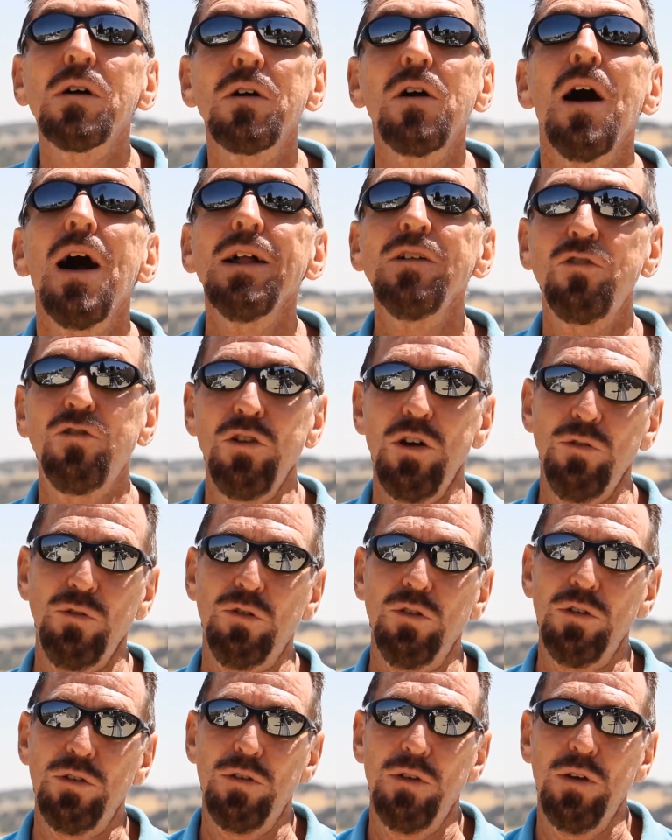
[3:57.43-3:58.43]
God
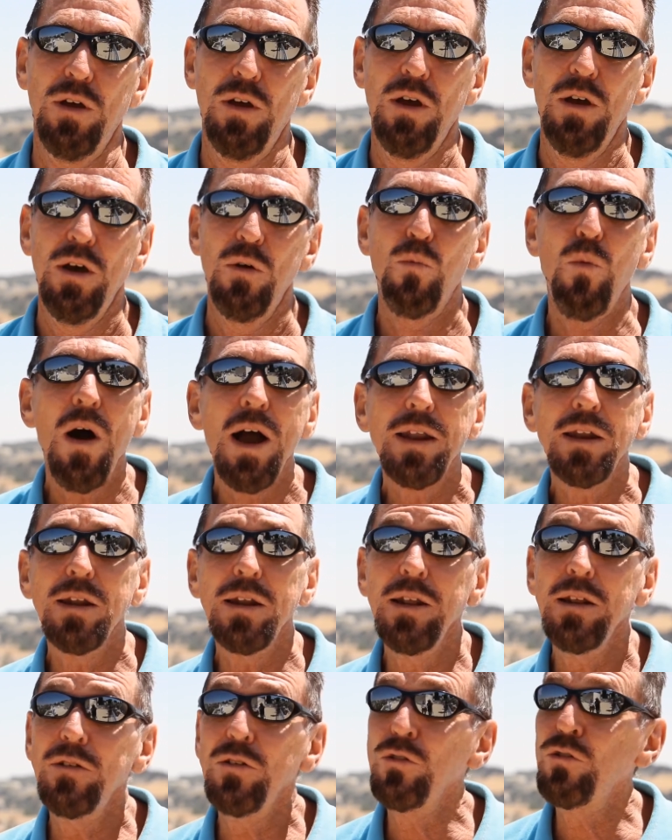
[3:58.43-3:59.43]
chose it. Why
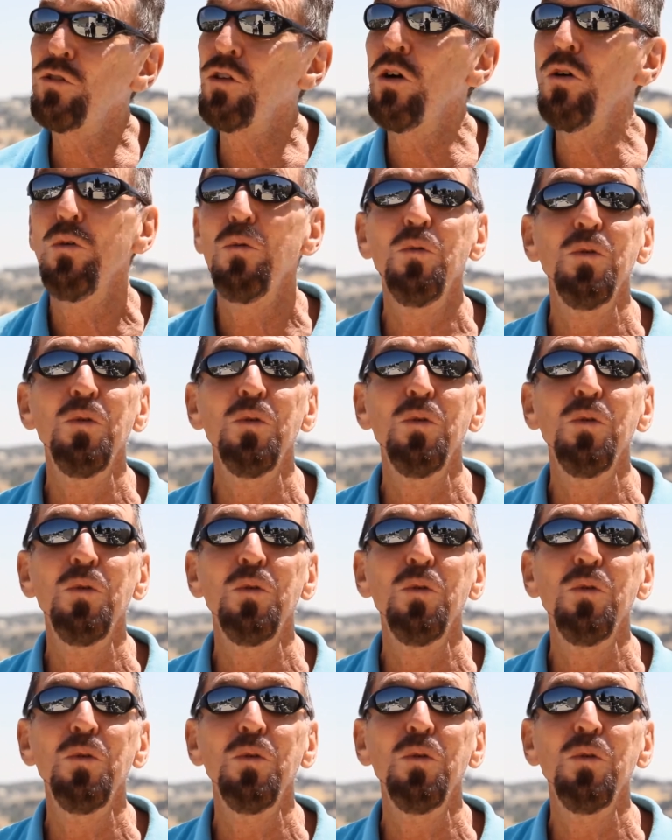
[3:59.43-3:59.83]
did he do so?